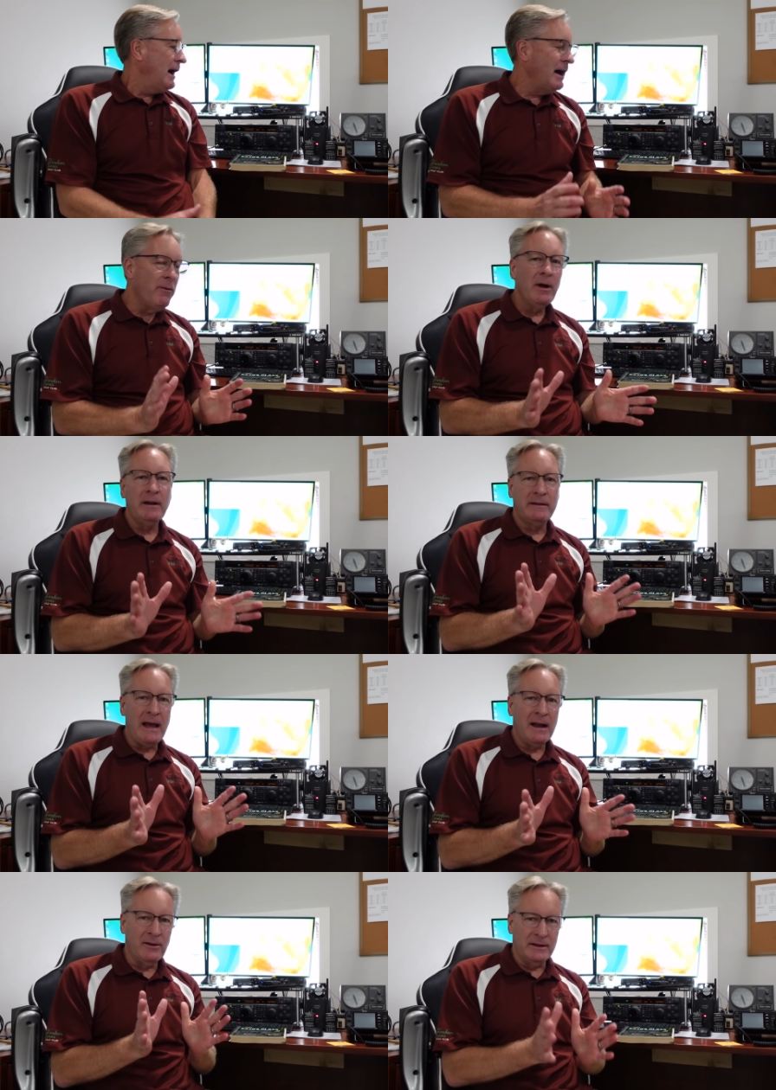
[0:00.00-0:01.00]
I wanted to
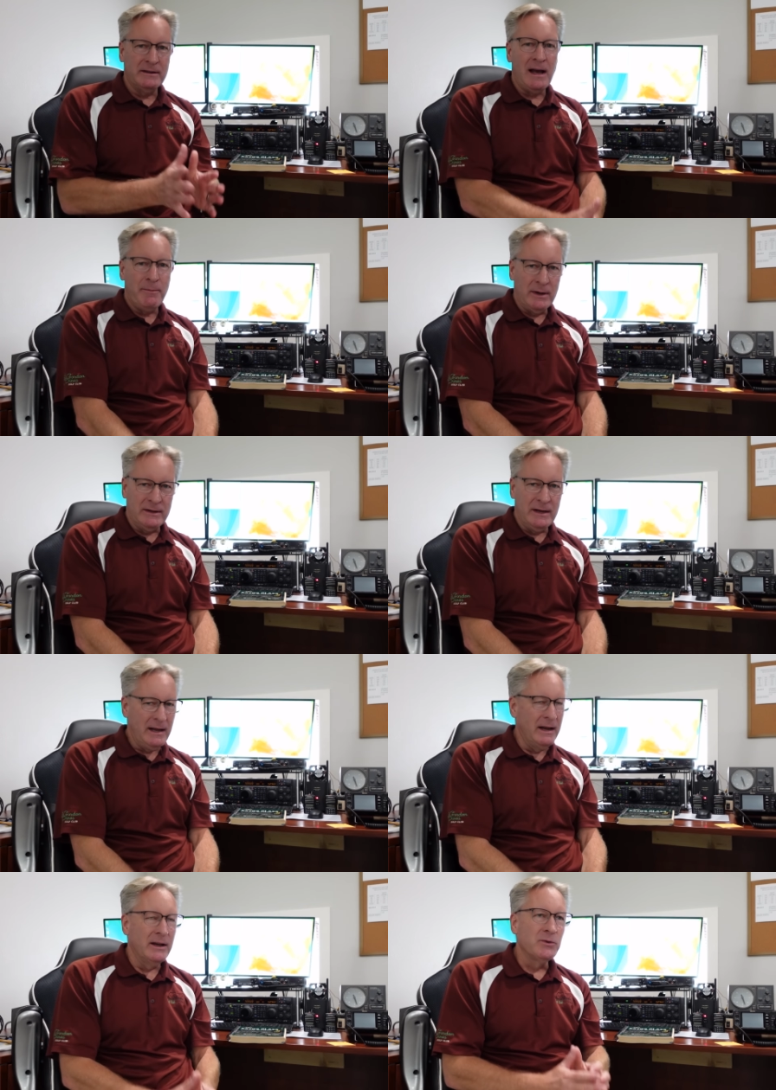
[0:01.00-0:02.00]
tackle a topic today
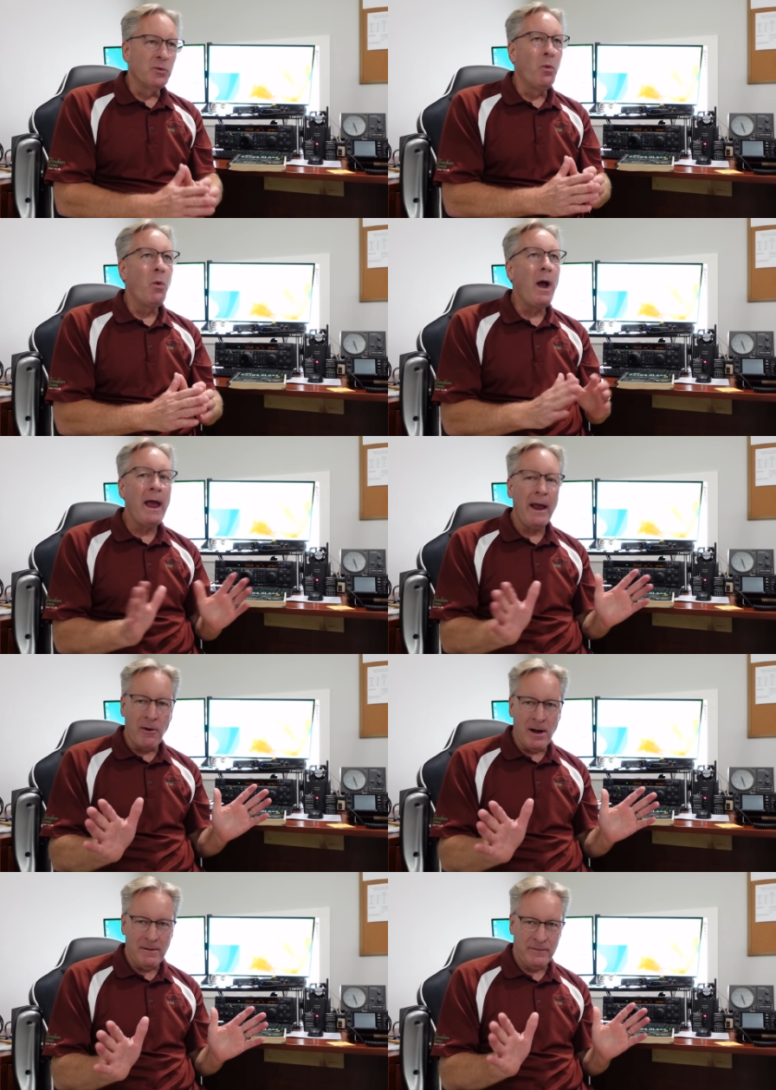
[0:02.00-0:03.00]
that is way
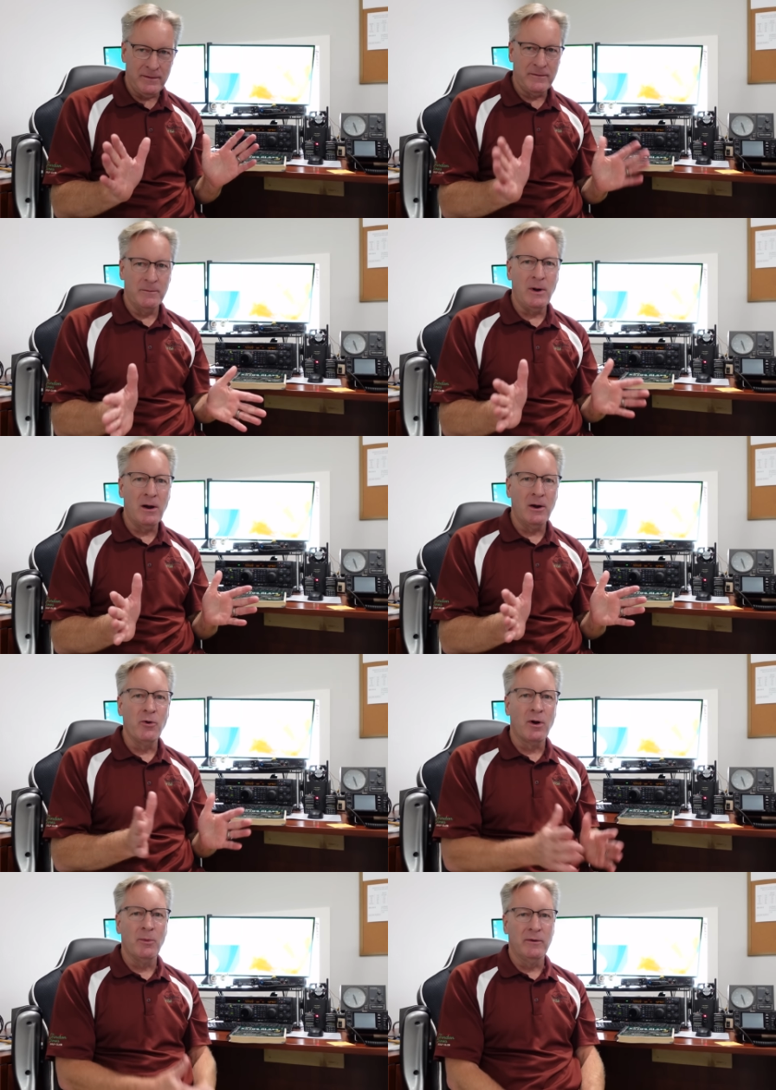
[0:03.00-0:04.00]
off from our
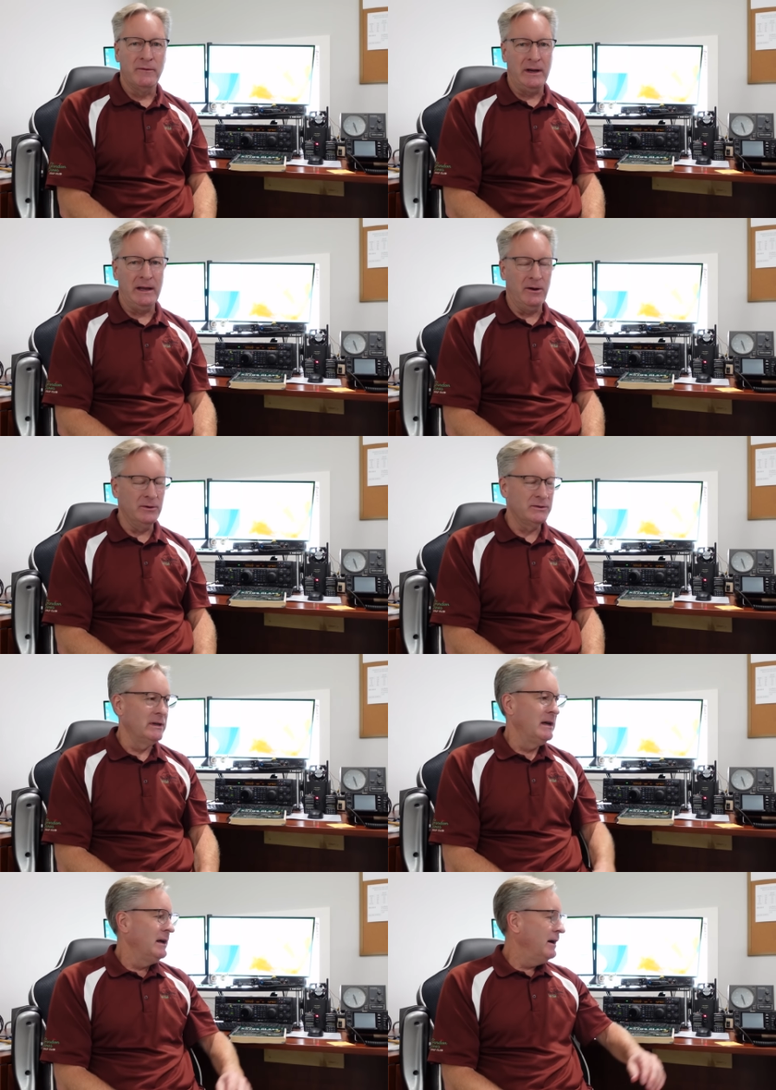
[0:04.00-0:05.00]
normal
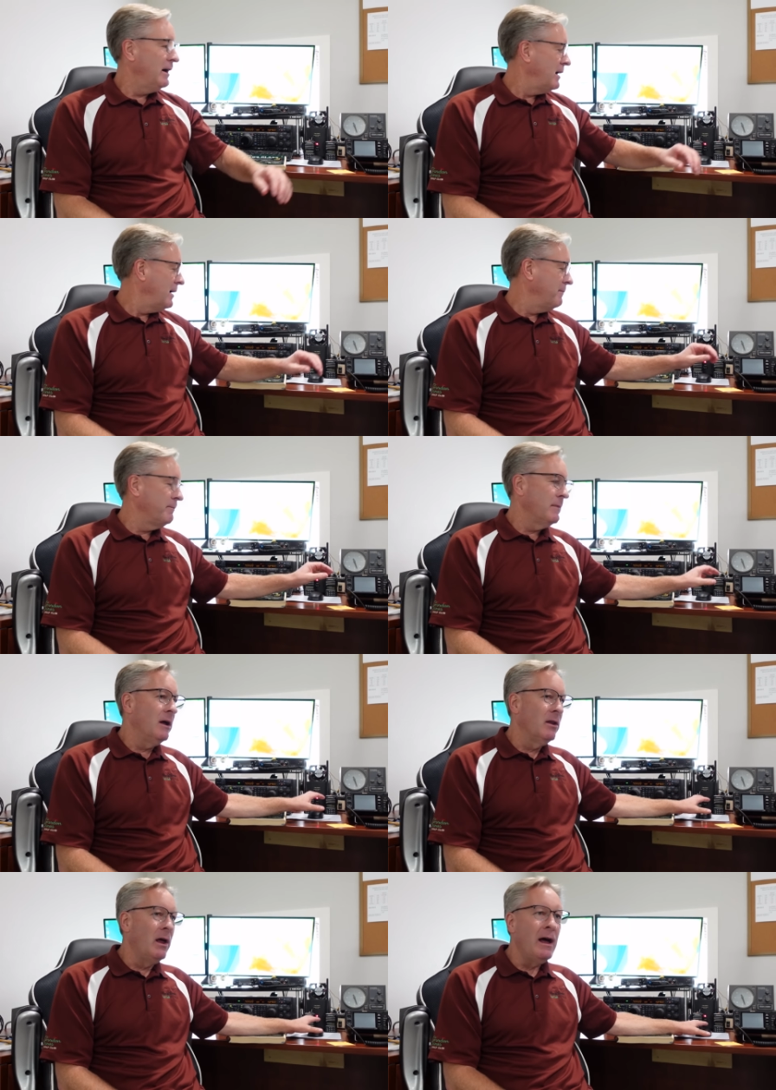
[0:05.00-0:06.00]
videos. A
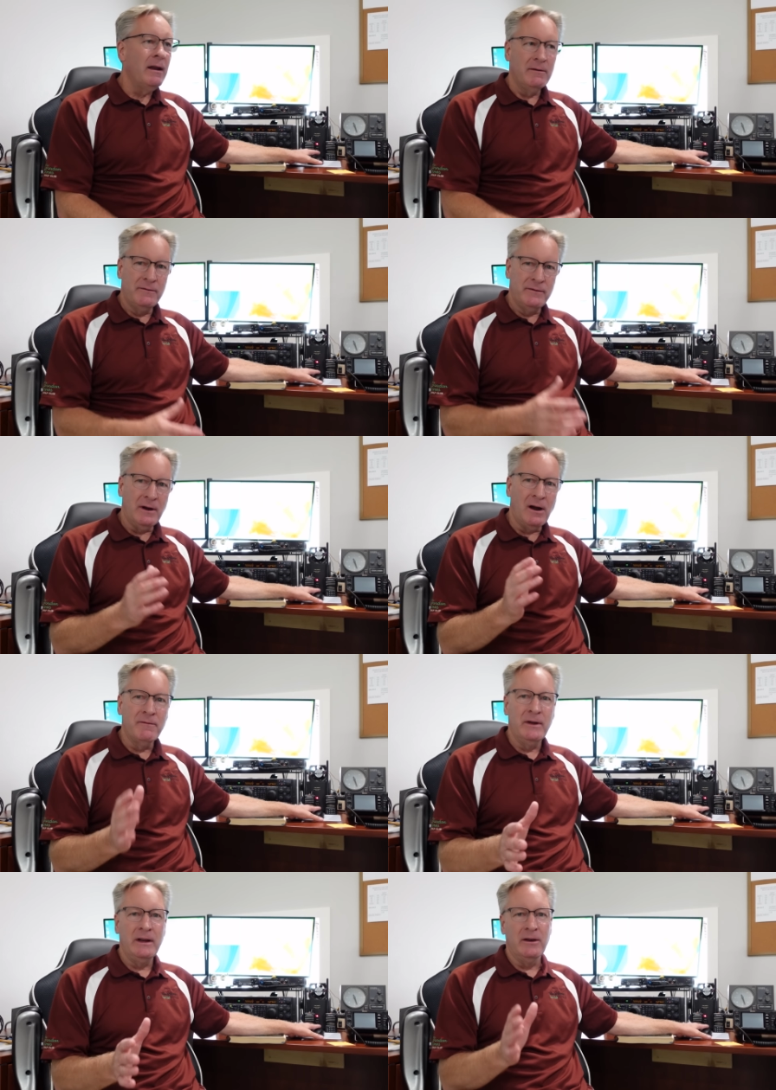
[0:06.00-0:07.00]
lot of our
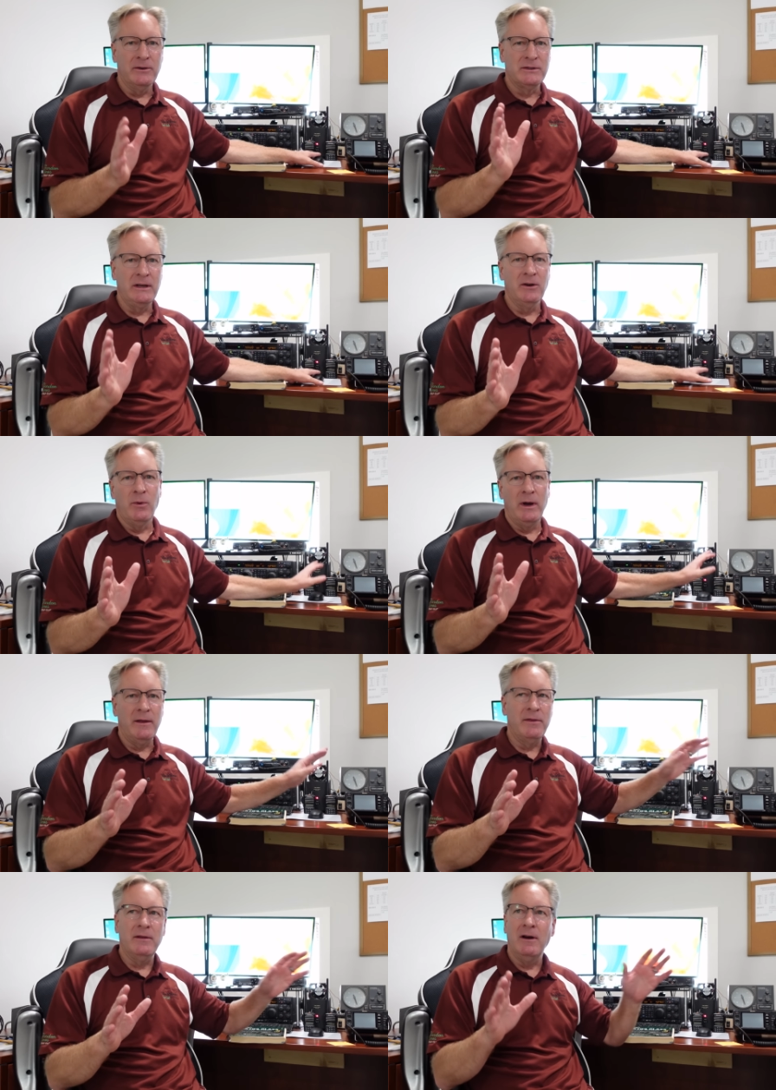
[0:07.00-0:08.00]
videos deal
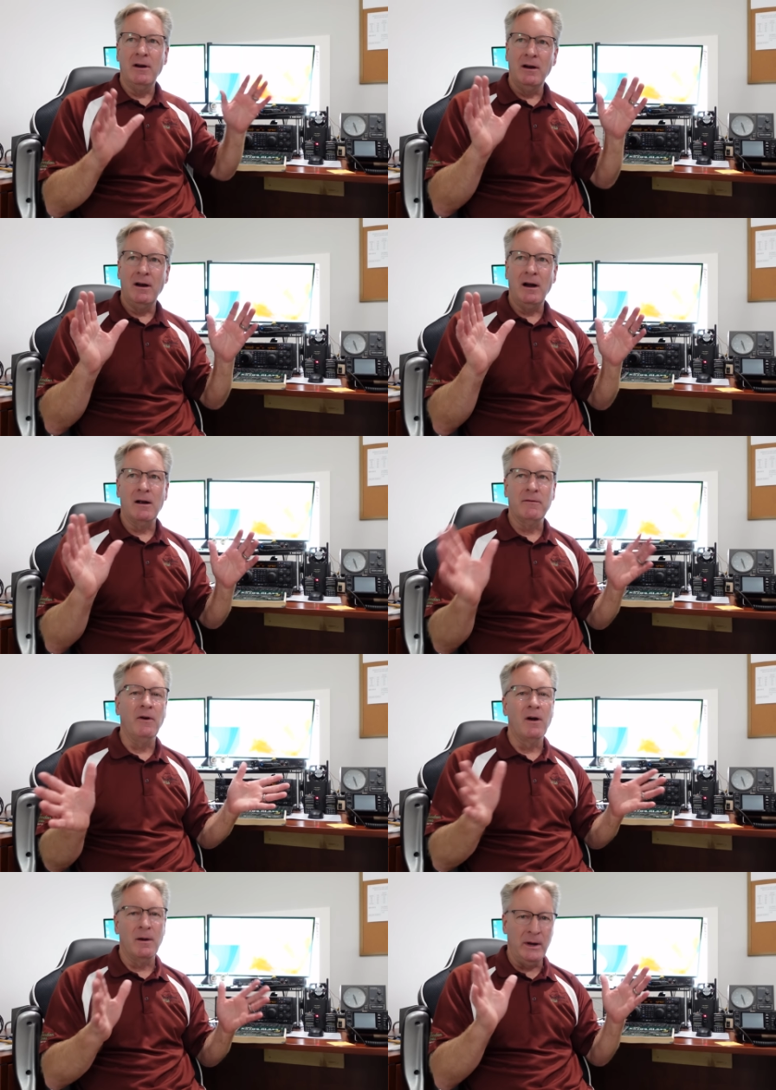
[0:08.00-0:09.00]
with our
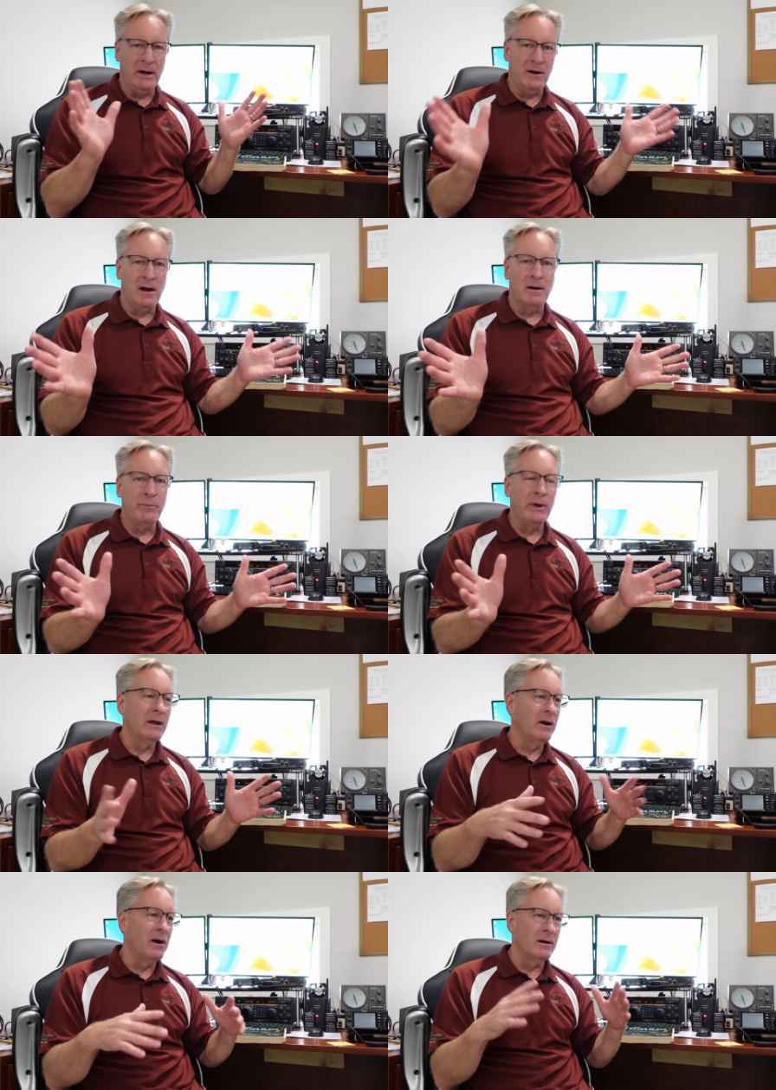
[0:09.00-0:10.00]
farm here, our
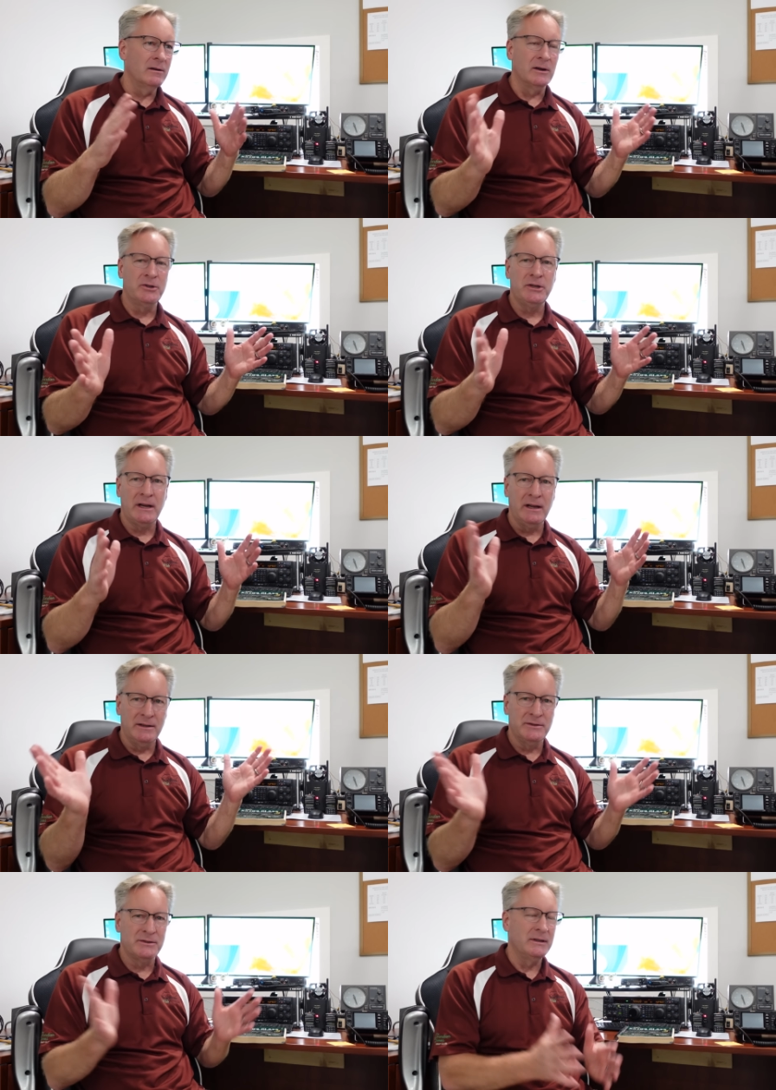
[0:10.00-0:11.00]
big garden, our
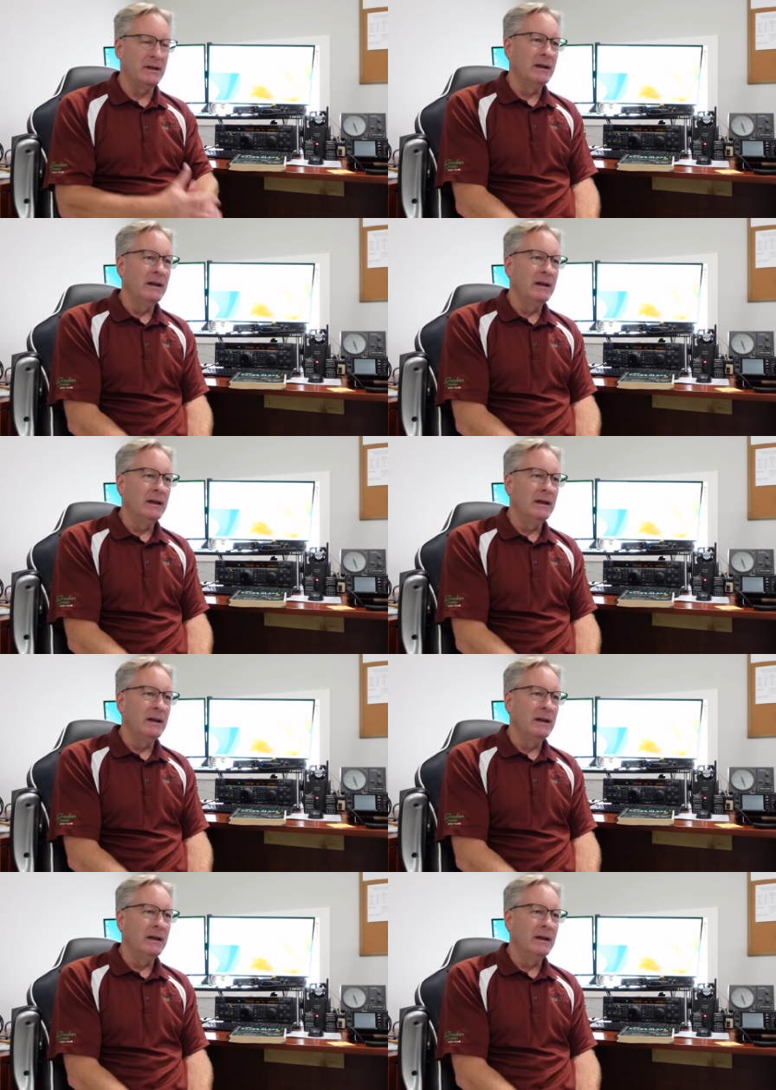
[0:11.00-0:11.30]
chickens.